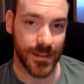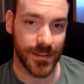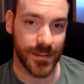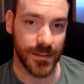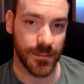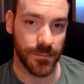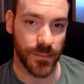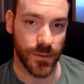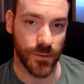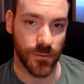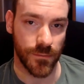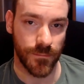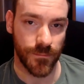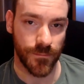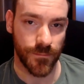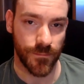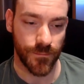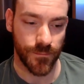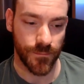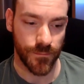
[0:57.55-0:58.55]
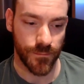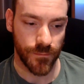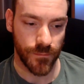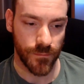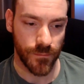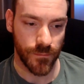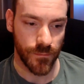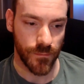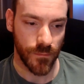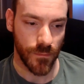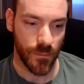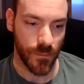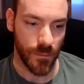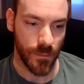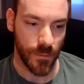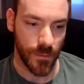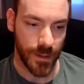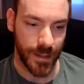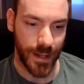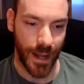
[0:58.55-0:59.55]
symbol,
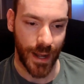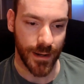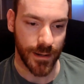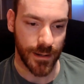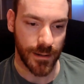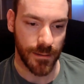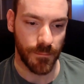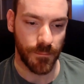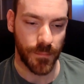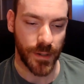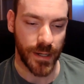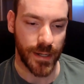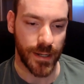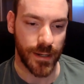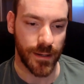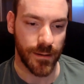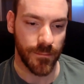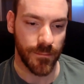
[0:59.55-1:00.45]
that can be